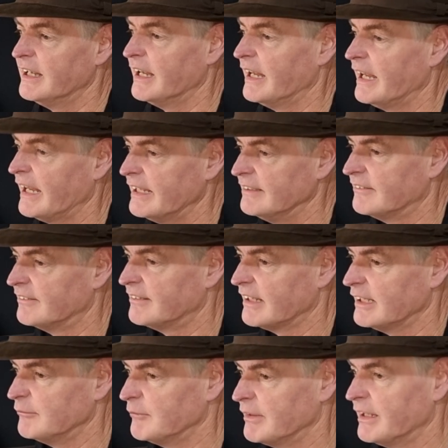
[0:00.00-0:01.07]

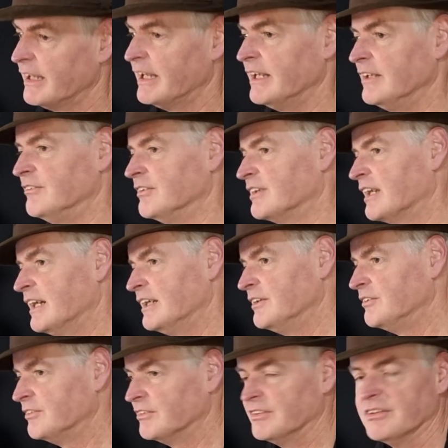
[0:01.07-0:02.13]
entertainment,
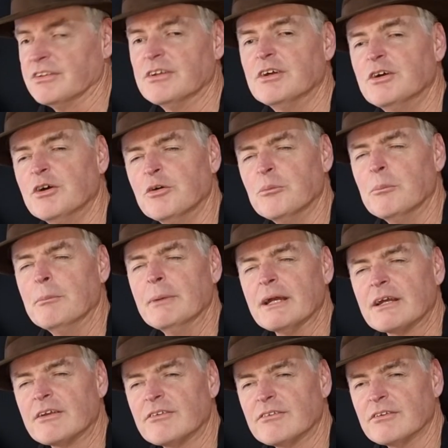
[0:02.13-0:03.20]
education
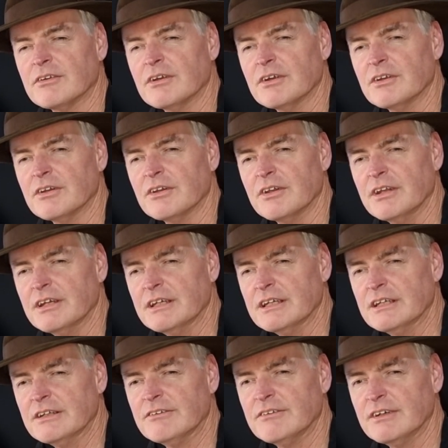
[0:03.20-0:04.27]
mix that
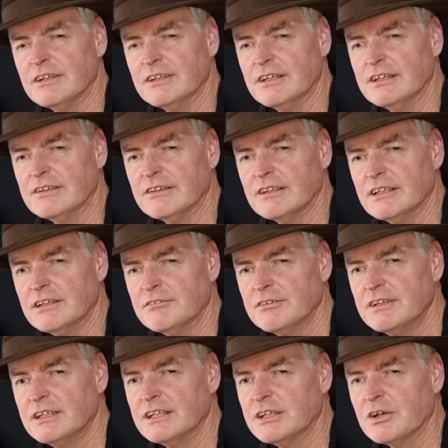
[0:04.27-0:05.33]
the
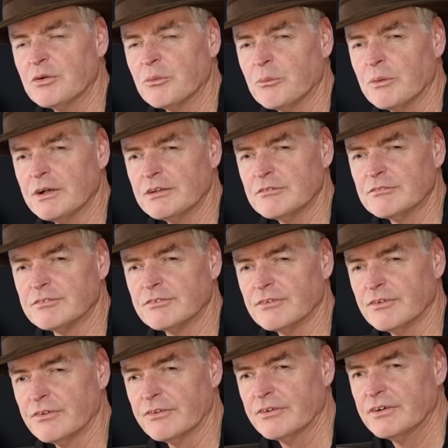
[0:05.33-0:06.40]
CDTV went
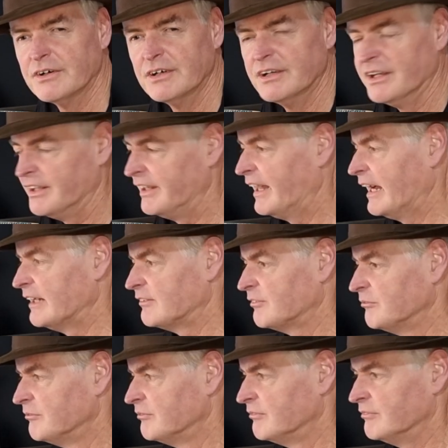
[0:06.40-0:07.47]
for, that
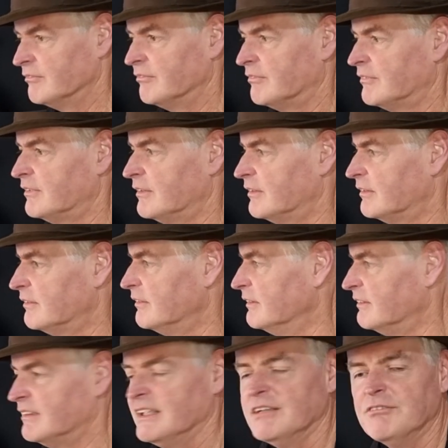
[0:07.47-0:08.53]

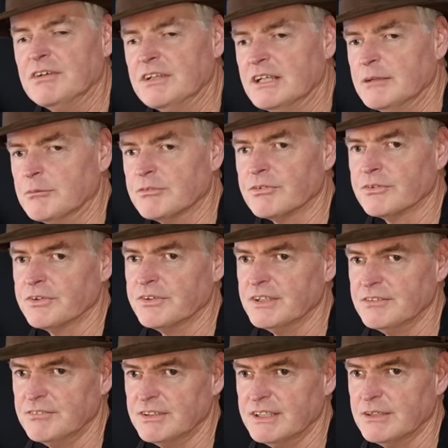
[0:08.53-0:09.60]
DVD before the
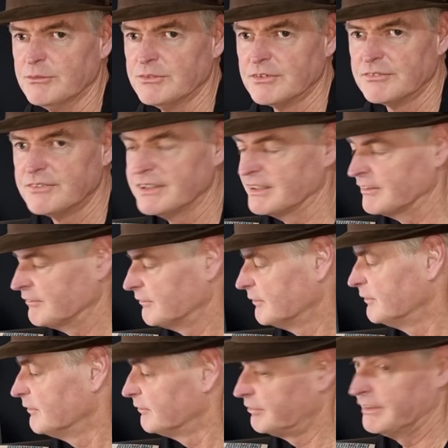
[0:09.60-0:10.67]
DVD was a thing
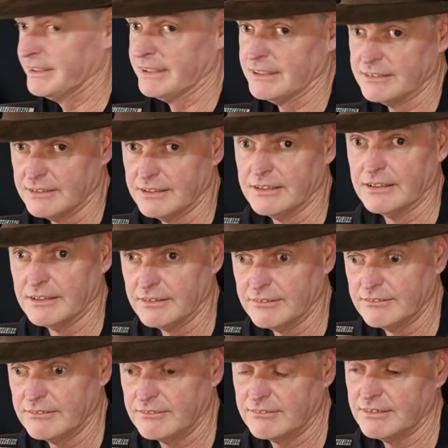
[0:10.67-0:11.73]

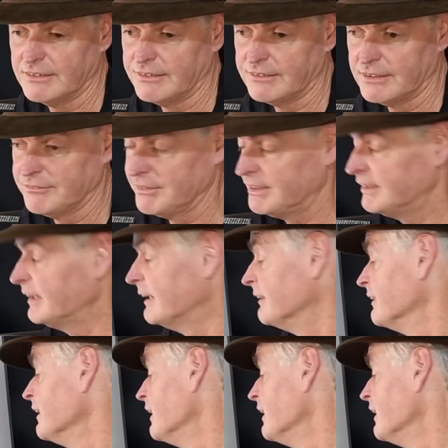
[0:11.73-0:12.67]
CDTV did.